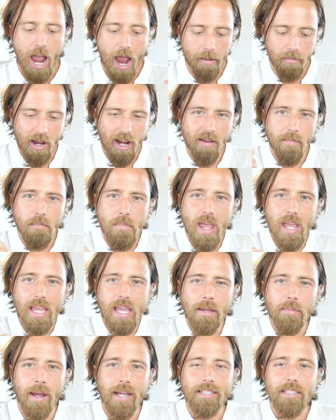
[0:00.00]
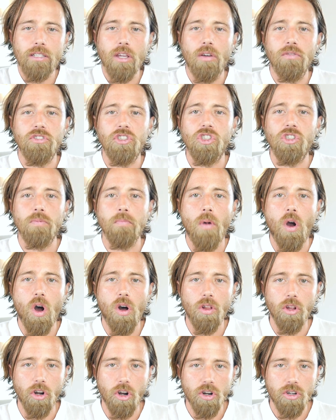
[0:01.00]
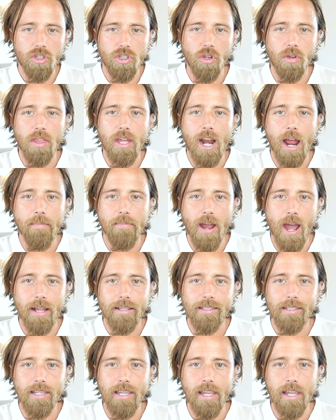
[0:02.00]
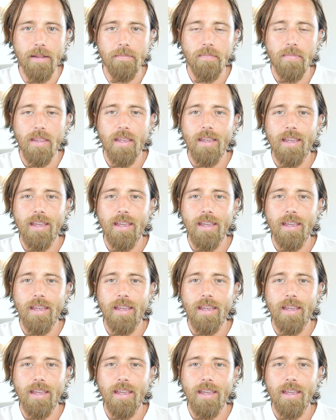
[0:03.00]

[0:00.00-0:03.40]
I'm kind of making myself smaller so that I'm not seen.